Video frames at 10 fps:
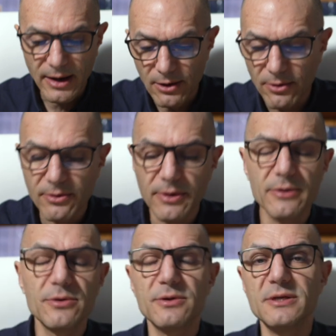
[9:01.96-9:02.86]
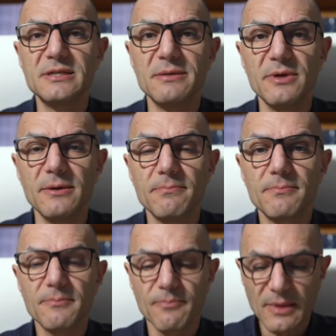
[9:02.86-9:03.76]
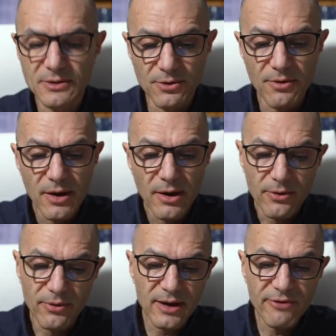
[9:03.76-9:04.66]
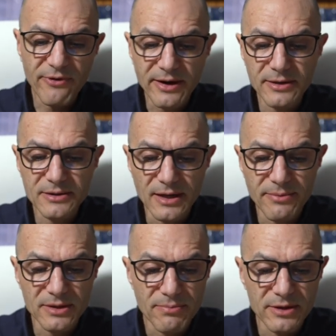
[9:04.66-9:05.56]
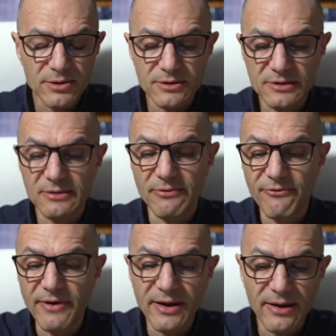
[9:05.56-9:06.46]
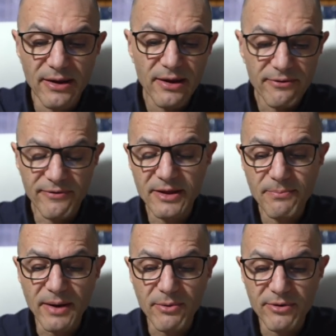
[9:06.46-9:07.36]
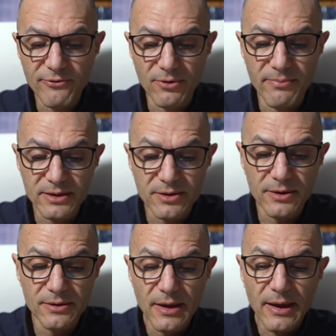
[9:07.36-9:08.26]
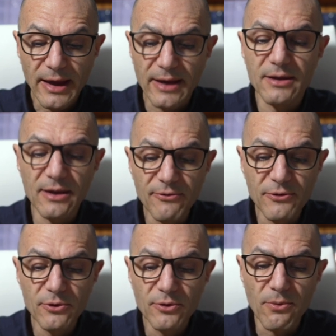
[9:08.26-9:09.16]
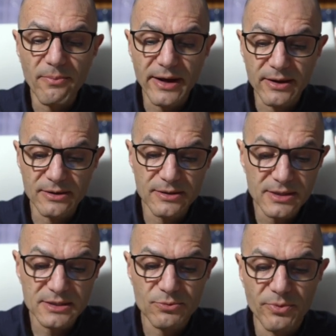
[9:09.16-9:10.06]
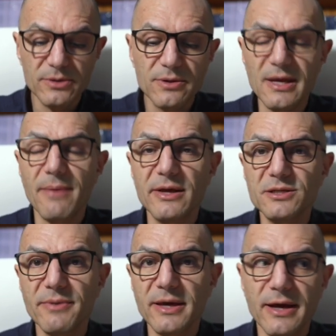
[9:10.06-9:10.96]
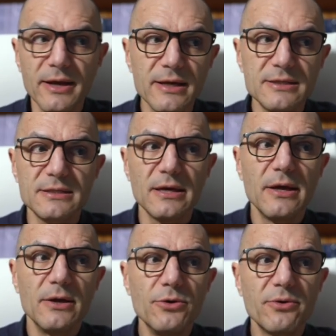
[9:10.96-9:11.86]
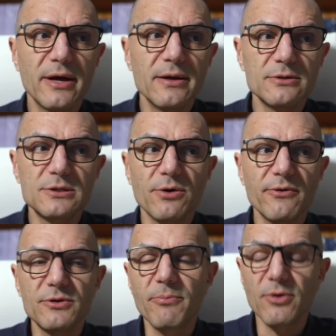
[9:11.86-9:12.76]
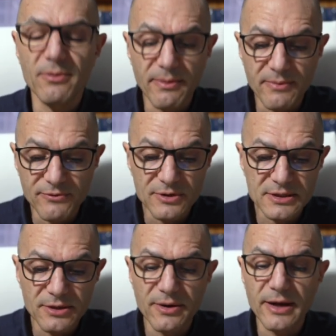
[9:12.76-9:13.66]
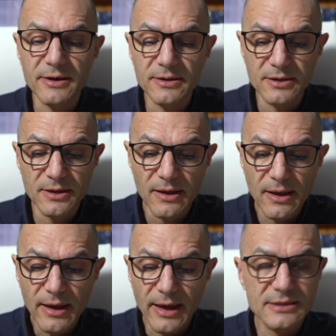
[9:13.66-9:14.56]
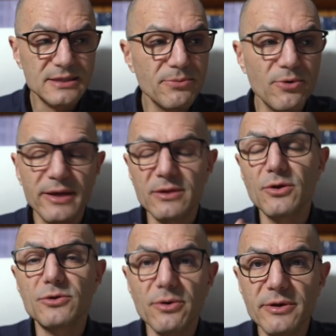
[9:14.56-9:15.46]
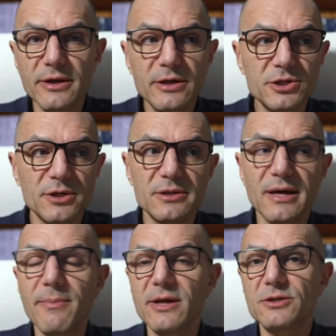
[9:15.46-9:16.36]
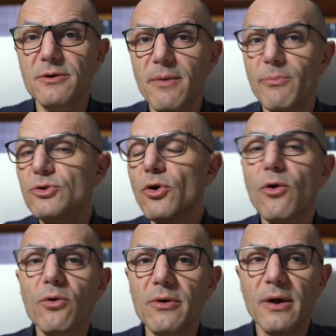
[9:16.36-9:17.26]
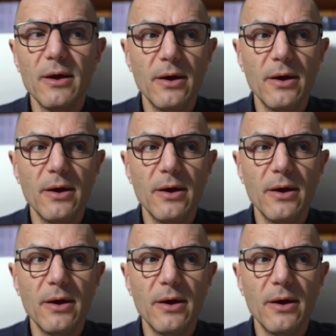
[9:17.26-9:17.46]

along the DCB. So really finite element methods, very, very powerful method. And if you combine this with the damage mechanics, you can solve the problem of the singularity and simulate not only initial damage, but the whole